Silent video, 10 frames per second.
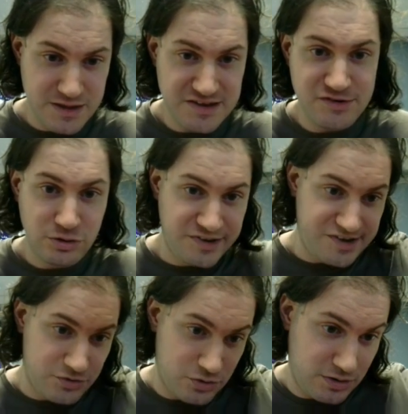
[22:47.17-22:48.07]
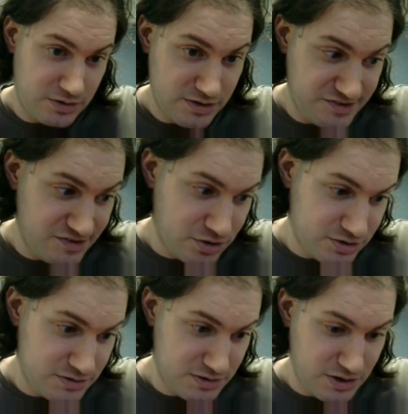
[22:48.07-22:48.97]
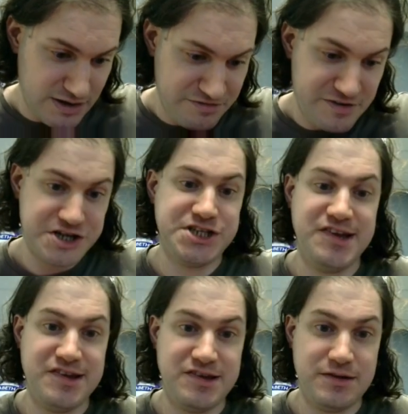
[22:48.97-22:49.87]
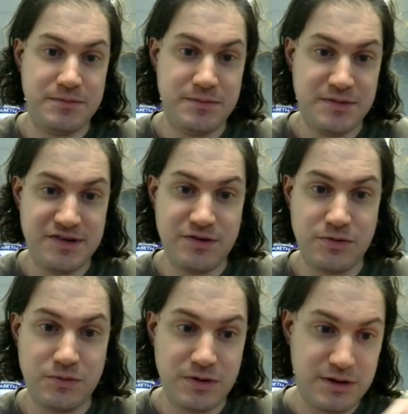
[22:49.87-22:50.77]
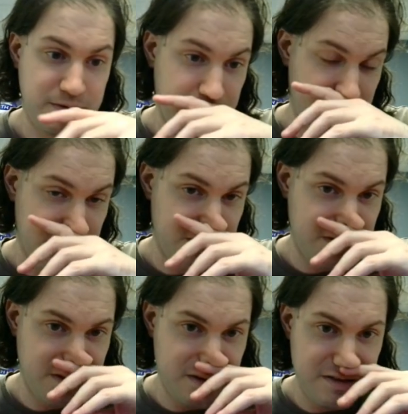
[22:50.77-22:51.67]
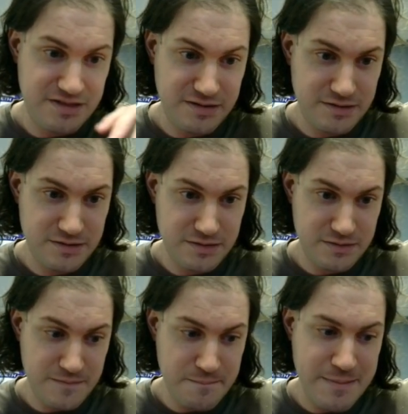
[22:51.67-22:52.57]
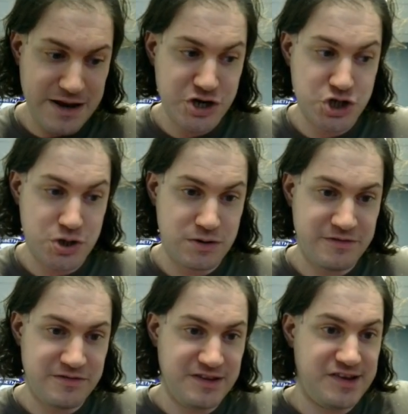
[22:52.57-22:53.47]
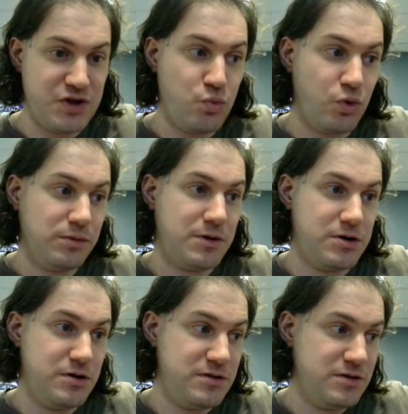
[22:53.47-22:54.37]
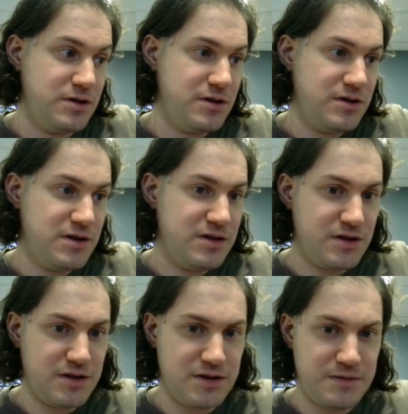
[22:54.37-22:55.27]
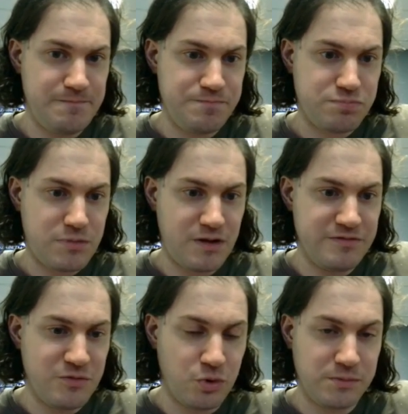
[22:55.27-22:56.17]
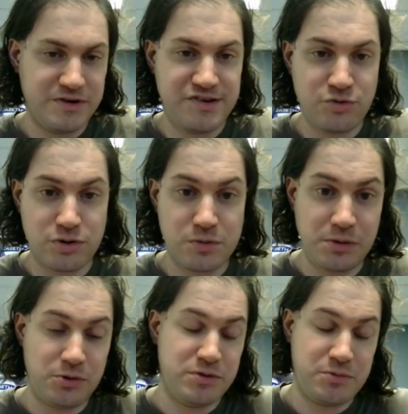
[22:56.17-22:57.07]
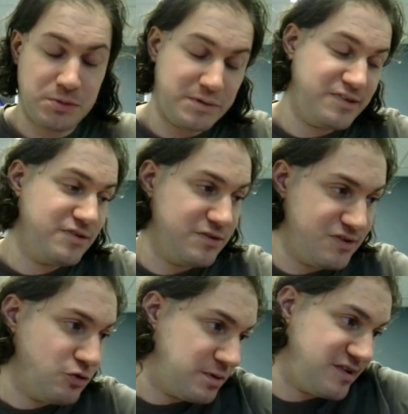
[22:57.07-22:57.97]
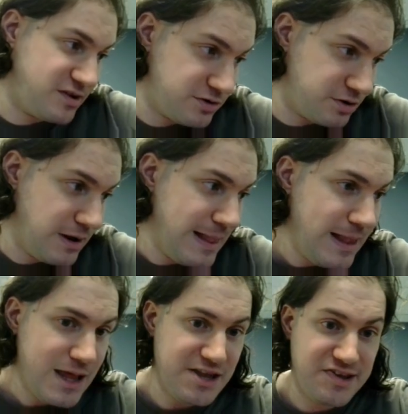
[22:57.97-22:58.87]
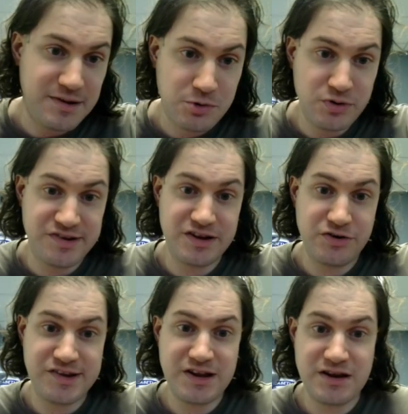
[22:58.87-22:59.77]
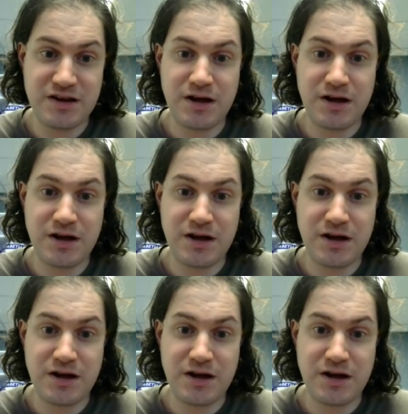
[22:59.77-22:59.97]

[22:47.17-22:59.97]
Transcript: It's all central. It's not a franchise system. So the manager of, let's say, Walmart, of the Walmart store or Walmart supercenter, is someone who, as I understand it,